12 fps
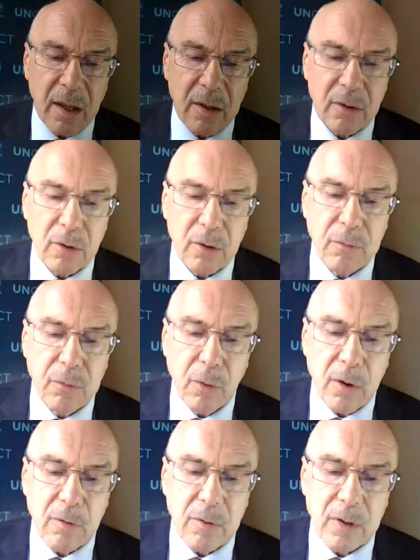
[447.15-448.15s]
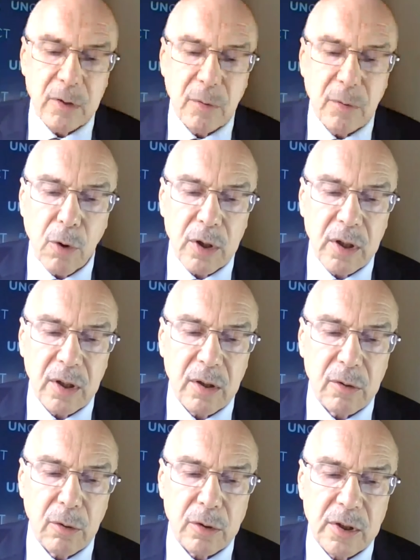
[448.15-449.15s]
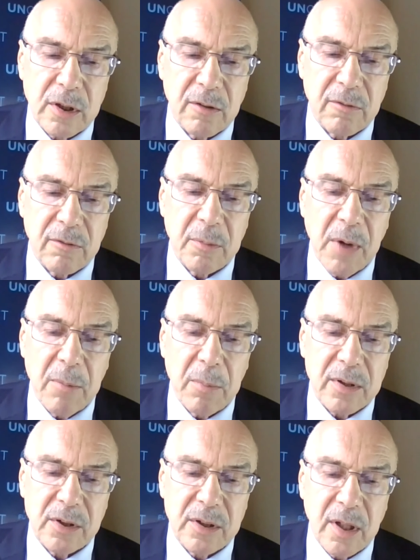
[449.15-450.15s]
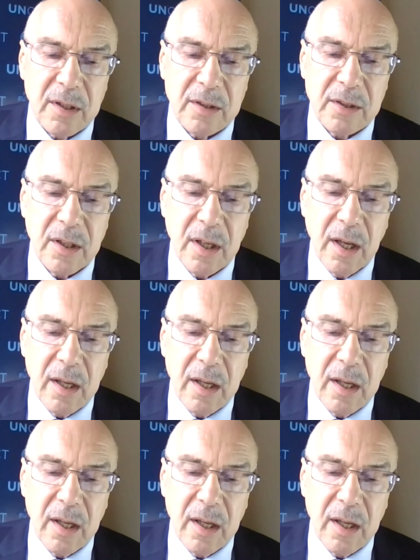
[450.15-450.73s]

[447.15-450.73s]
and look forward to working closely with member states